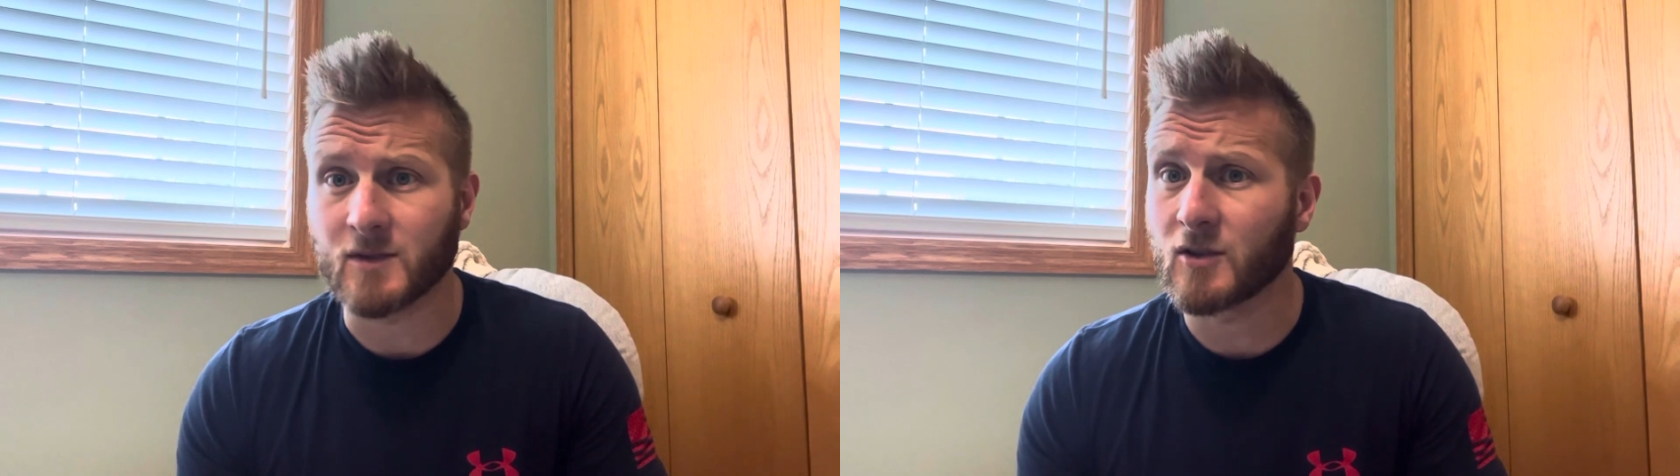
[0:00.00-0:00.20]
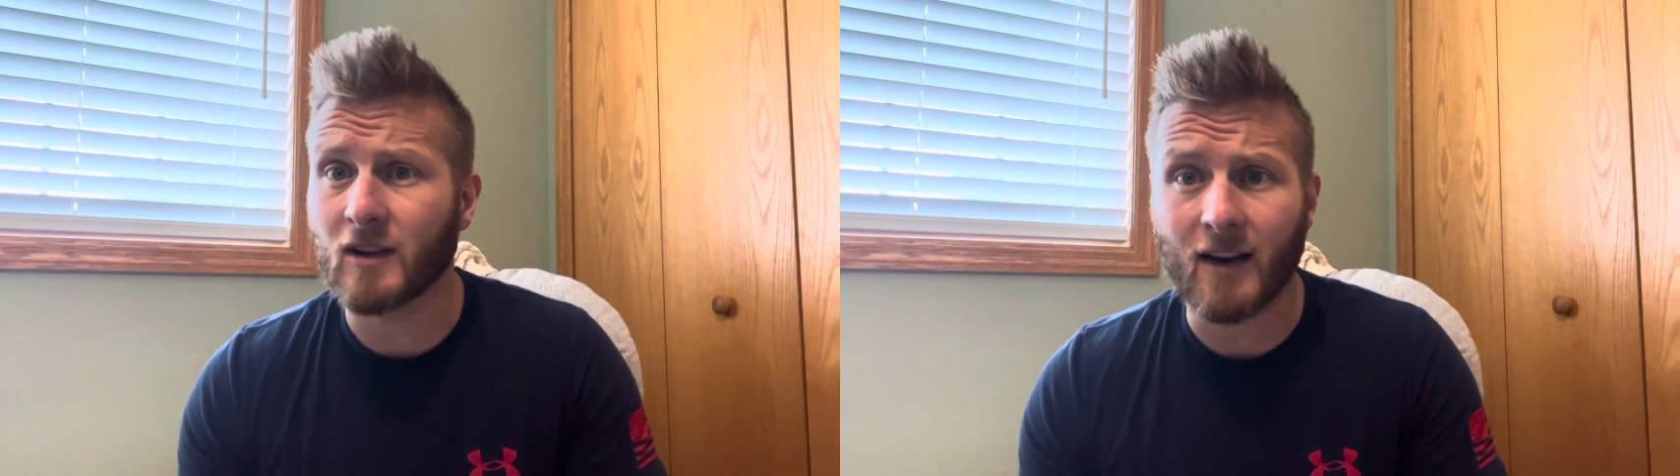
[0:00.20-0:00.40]

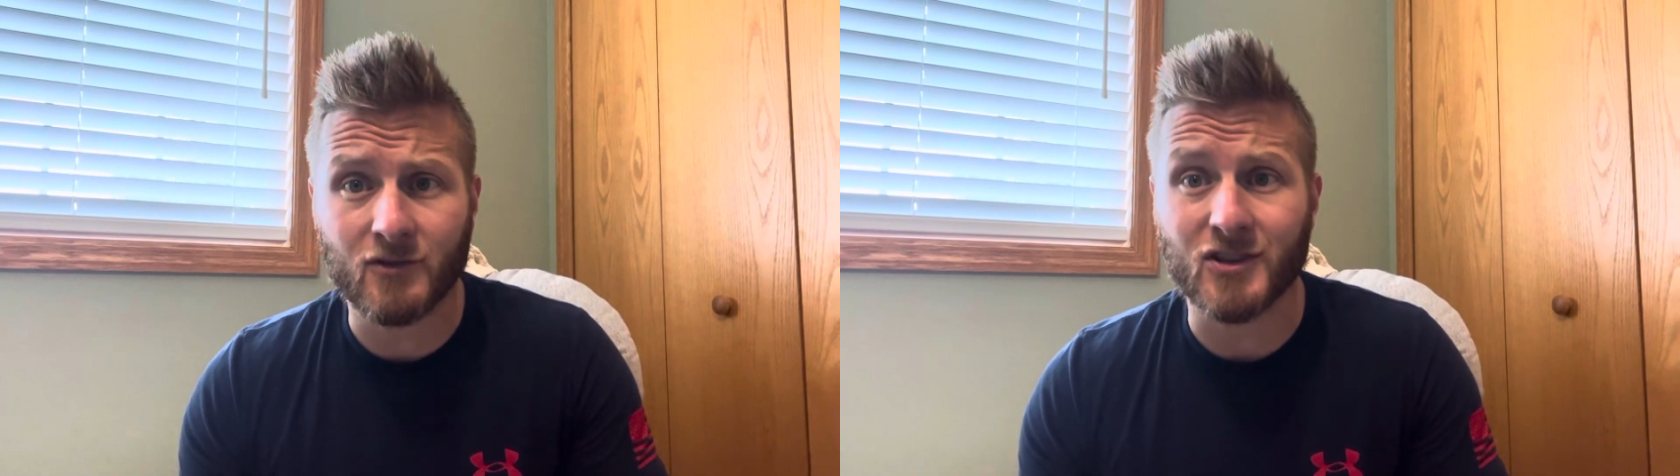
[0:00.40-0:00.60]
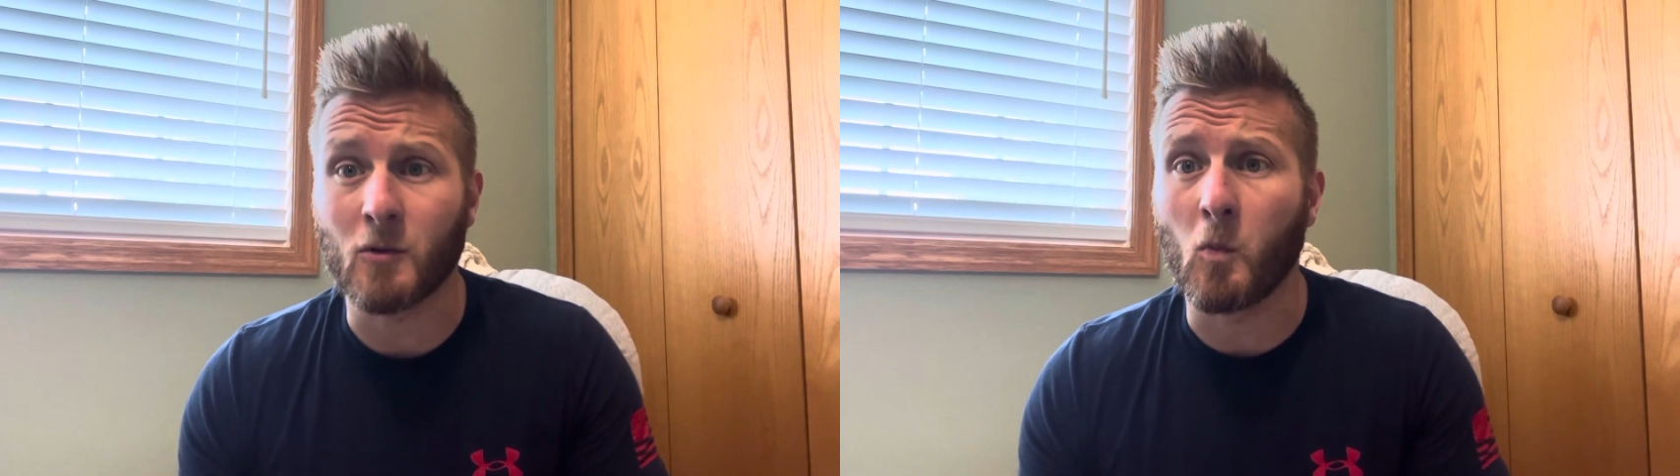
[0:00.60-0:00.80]
So you're
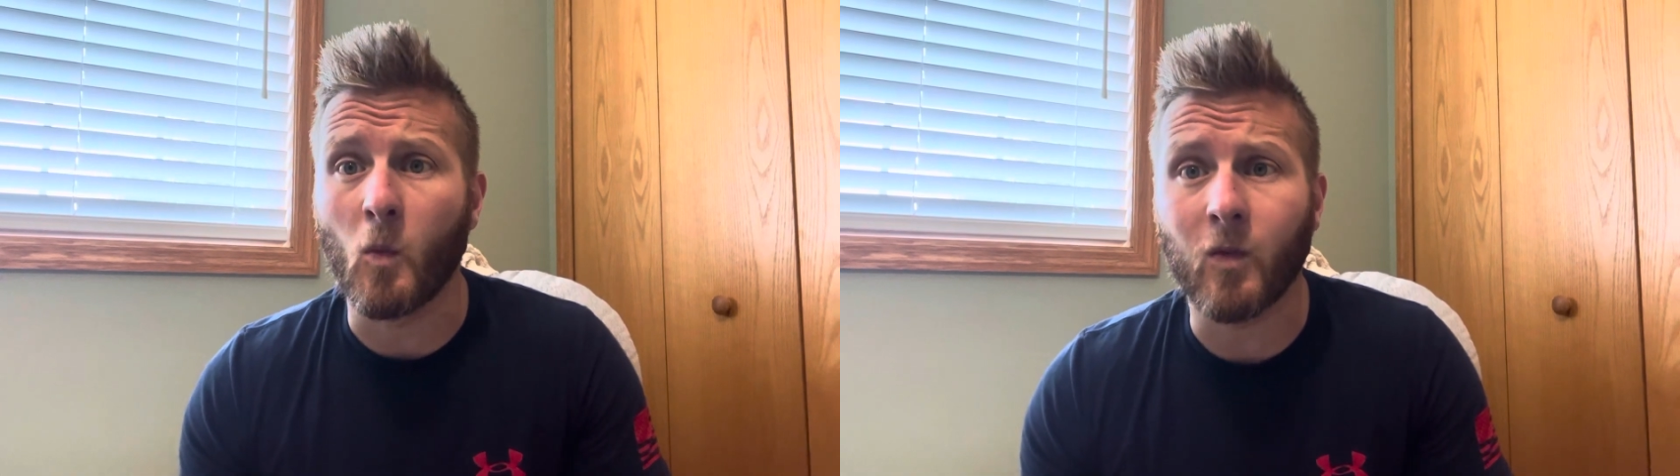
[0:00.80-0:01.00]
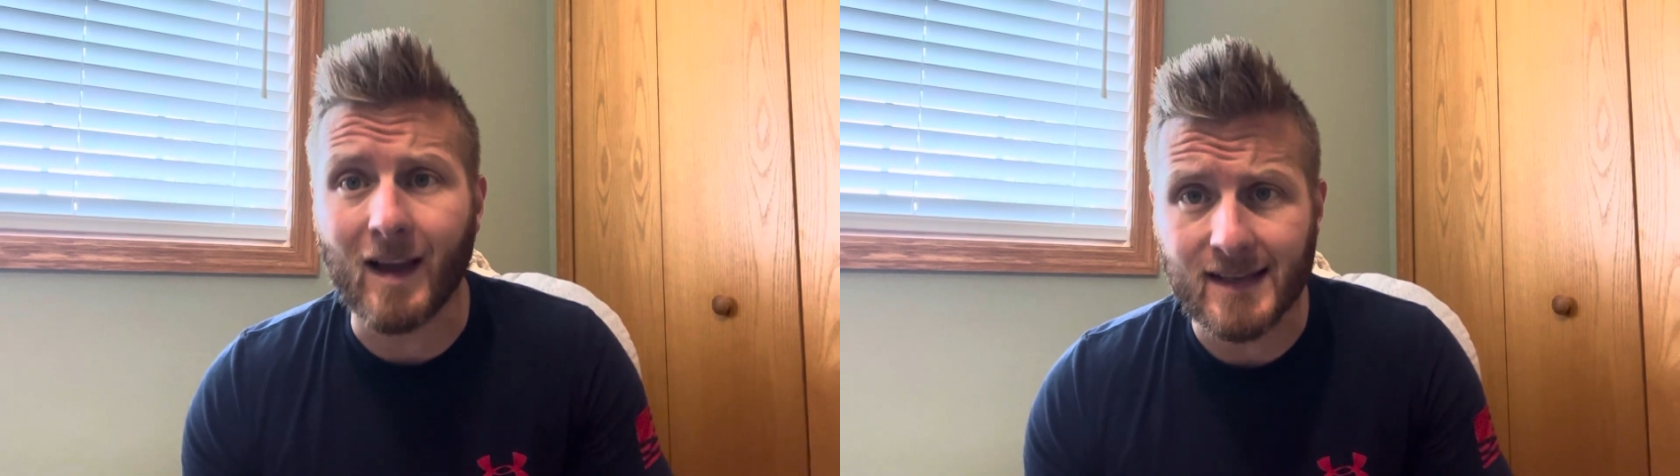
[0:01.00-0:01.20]

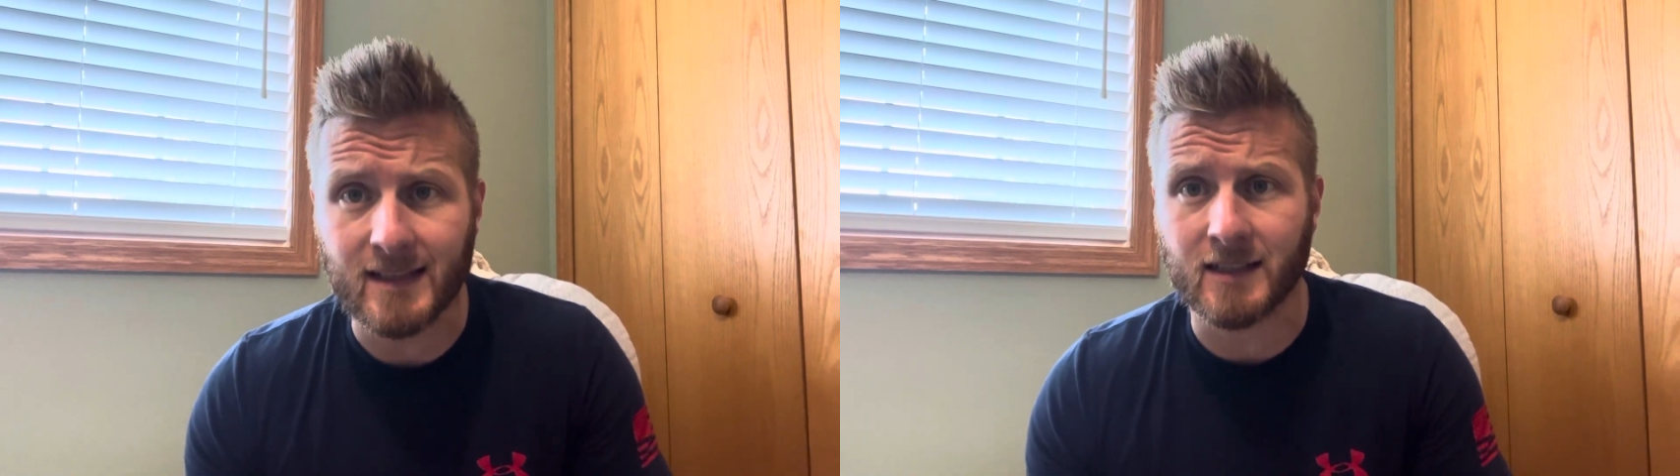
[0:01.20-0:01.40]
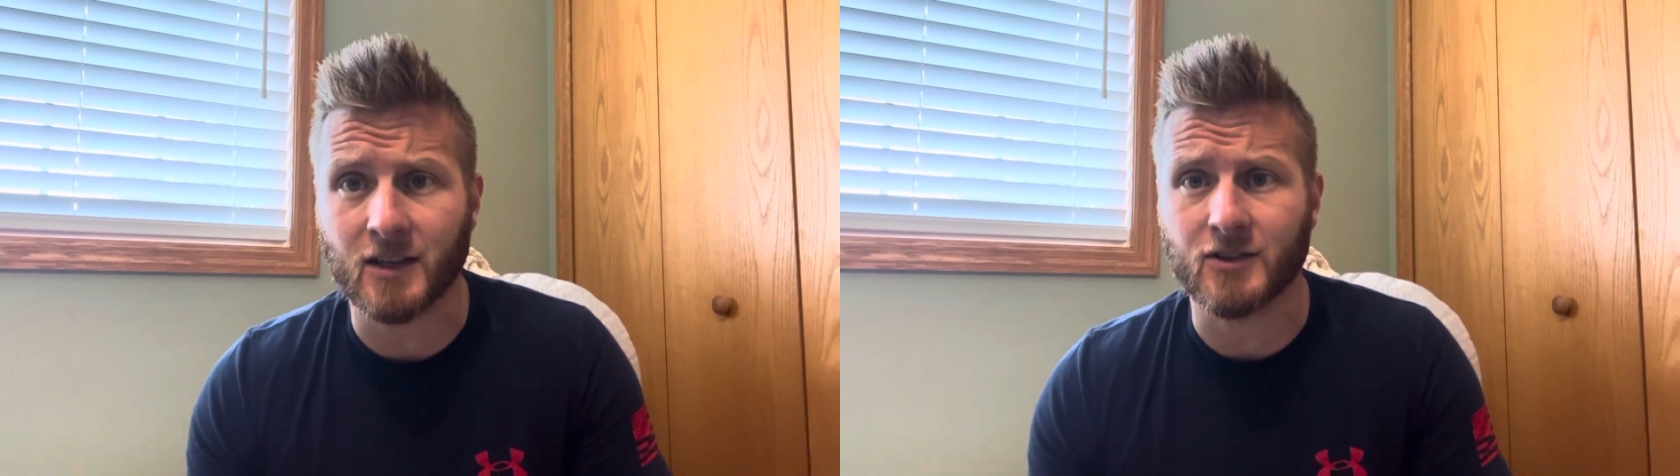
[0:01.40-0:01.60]
averaging less
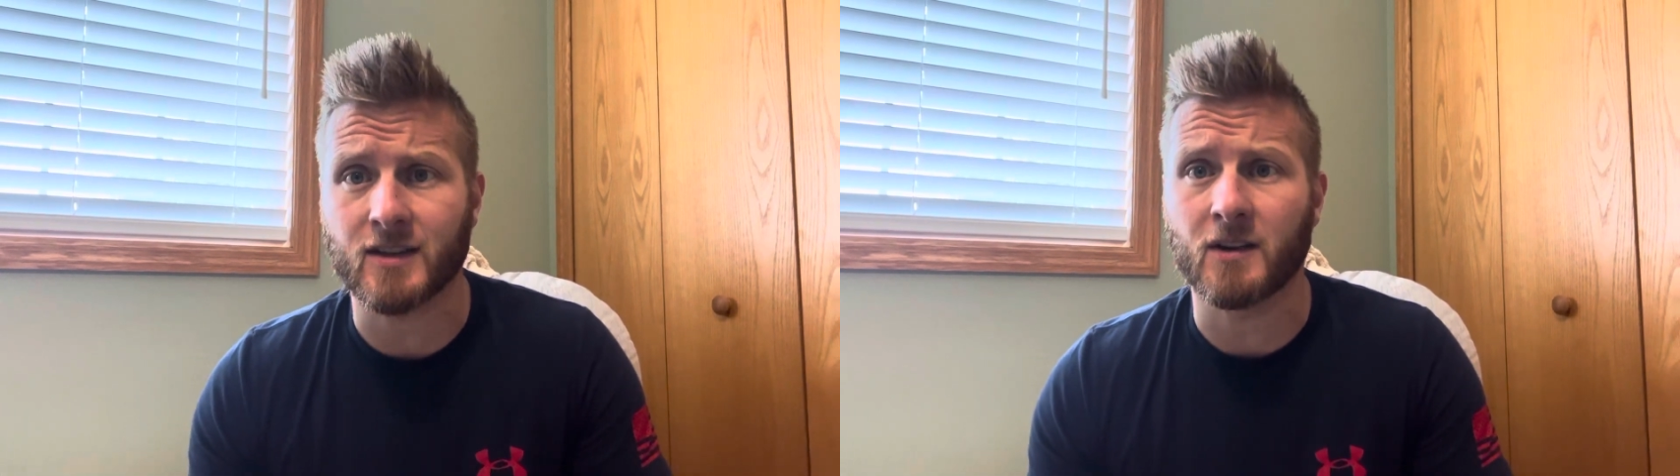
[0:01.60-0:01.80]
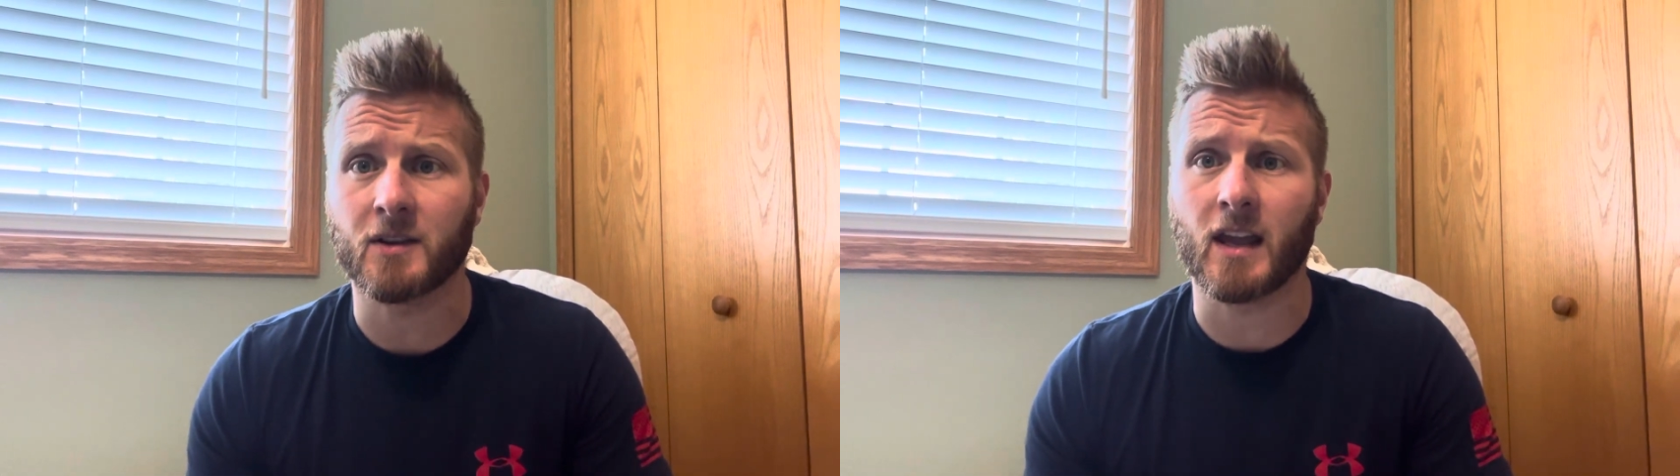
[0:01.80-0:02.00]
than a
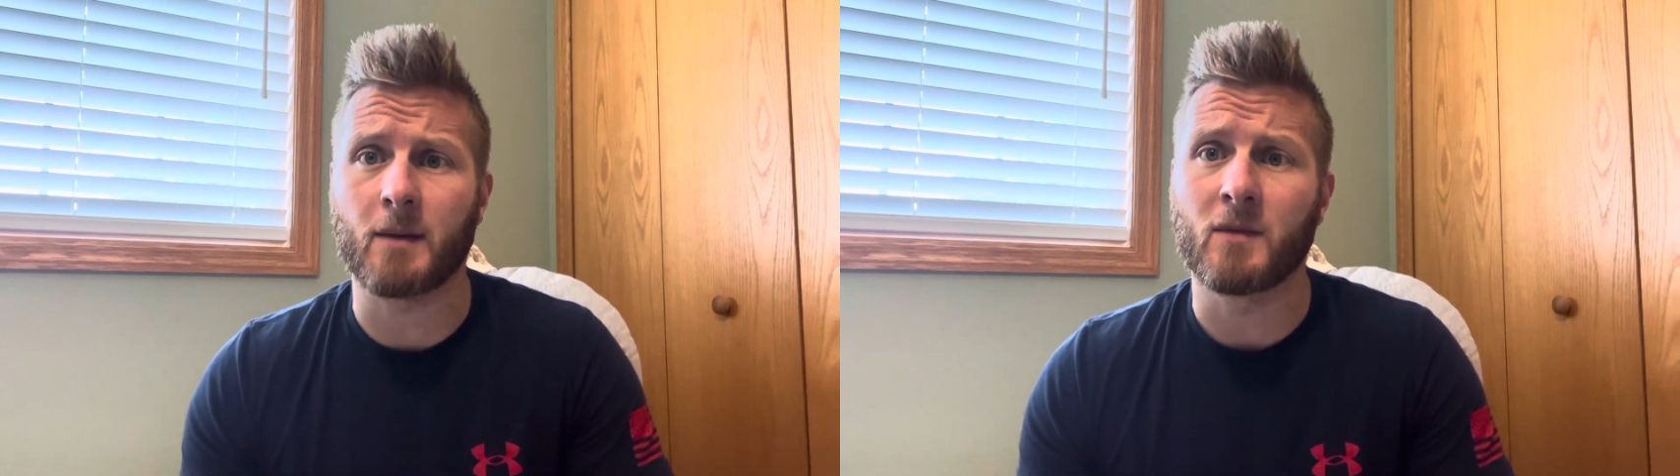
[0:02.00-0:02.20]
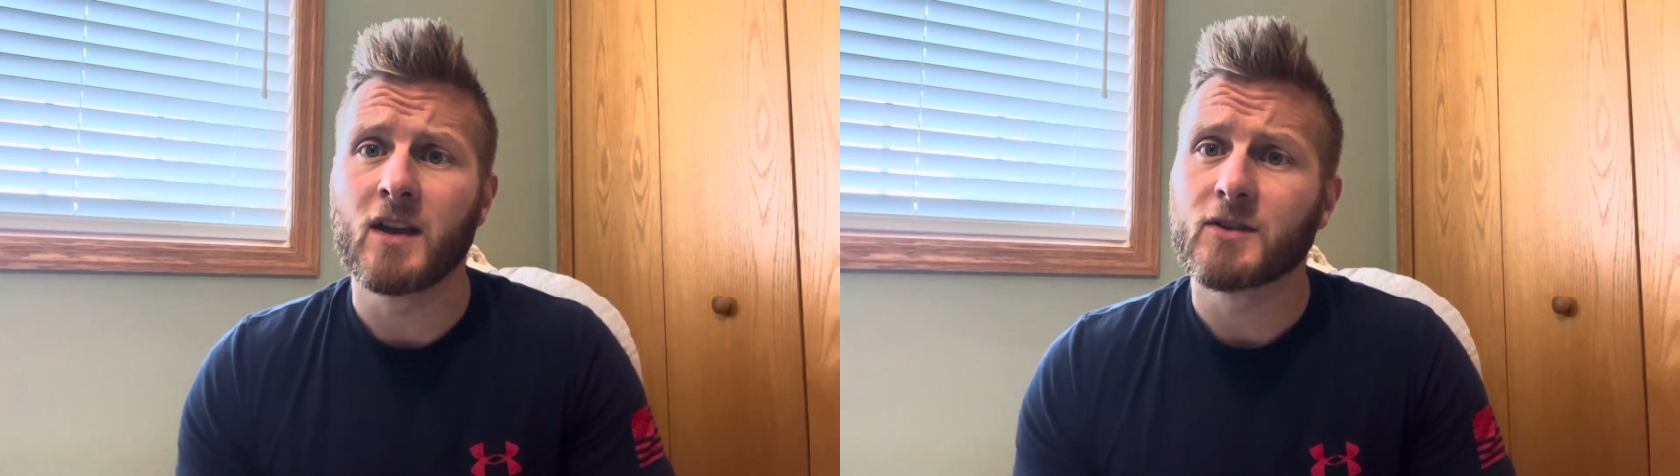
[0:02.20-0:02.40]
touchdown a game.